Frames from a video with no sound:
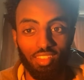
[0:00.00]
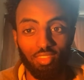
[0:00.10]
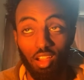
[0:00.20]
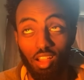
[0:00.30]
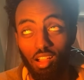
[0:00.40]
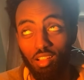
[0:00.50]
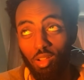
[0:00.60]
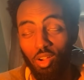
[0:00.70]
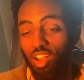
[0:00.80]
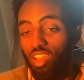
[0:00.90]
So I can't
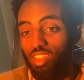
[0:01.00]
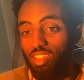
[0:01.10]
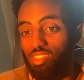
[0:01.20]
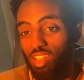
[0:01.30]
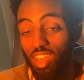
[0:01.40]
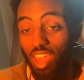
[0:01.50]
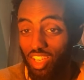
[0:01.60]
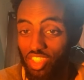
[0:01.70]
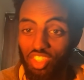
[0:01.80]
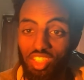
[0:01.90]
go on holiday till
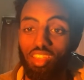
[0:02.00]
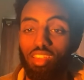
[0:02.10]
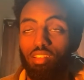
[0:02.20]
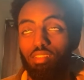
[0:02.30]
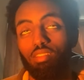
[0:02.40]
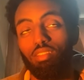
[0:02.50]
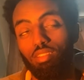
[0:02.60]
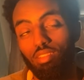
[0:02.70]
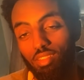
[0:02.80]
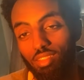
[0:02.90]
next year. Oh.